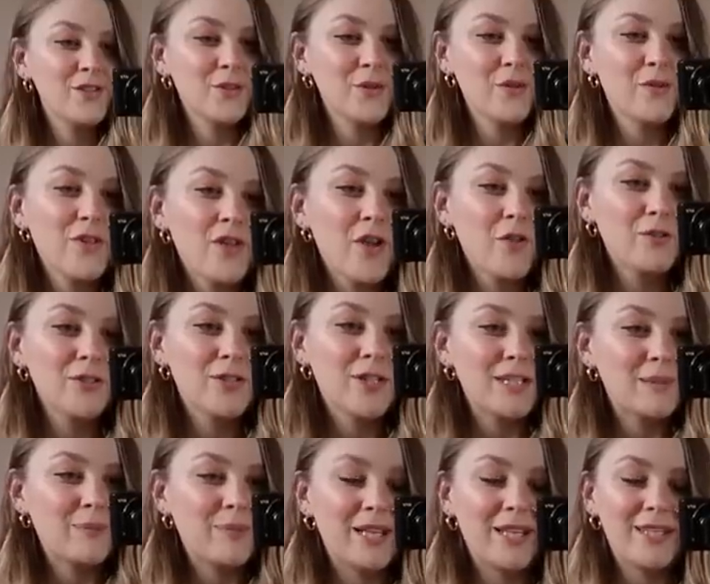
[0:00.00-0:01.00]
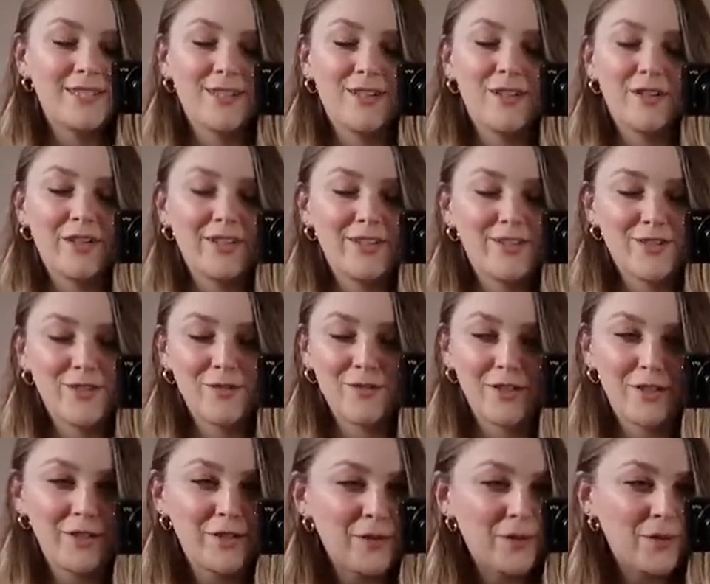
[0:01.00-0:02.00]
So if the oversized blazer look is just
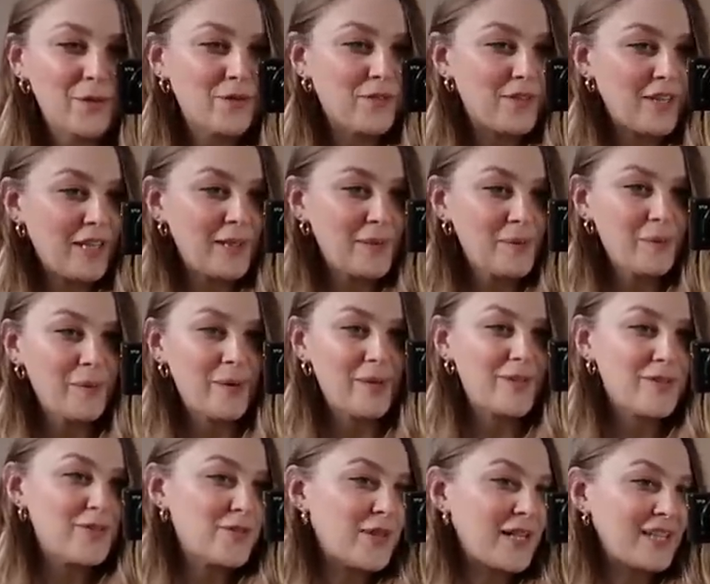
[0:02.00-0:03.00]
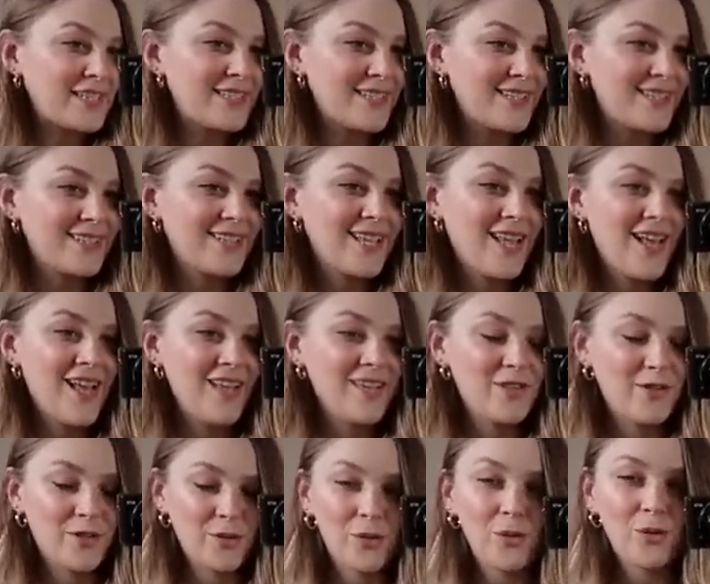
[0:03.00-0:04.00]
really not your thing with dresses,
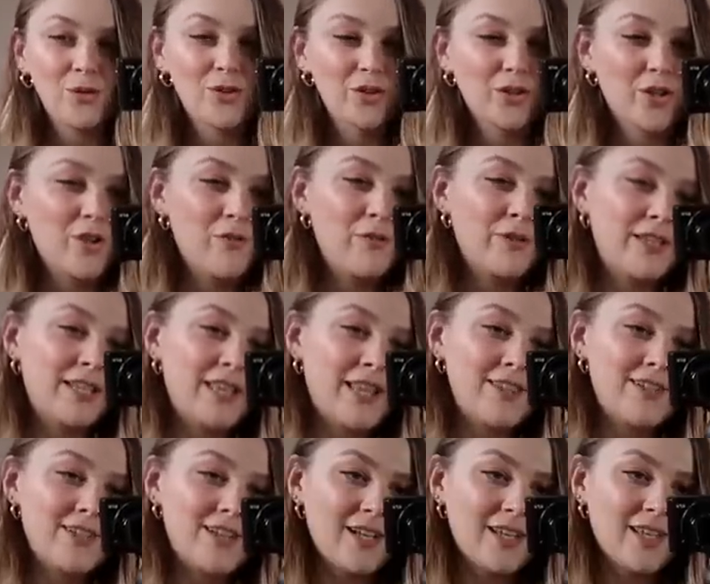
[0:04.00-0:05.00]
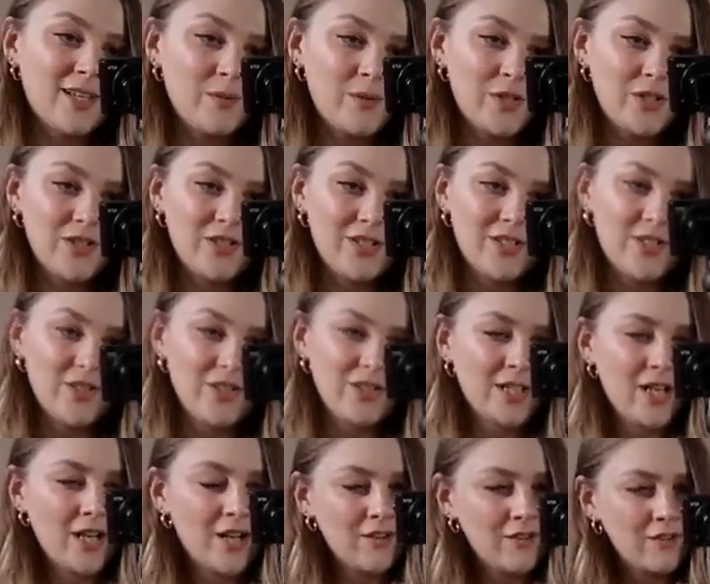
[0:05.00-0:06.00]
you could also go for the leather jacket, which just
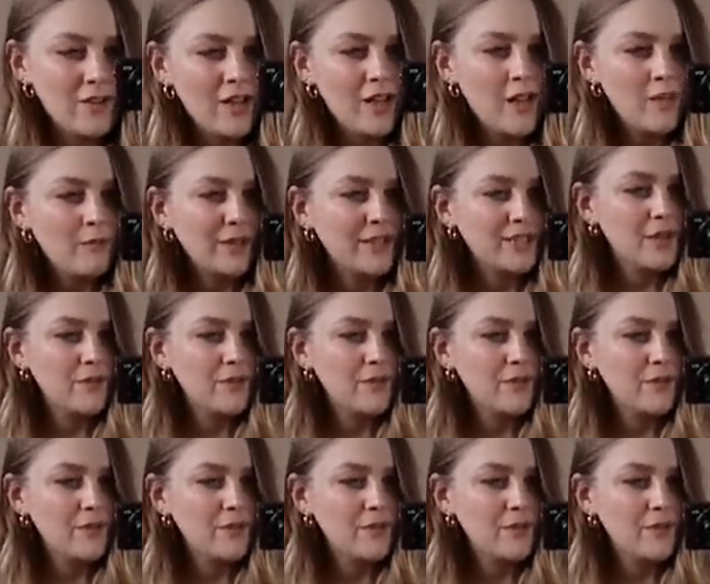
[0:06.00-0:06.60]
kind of makes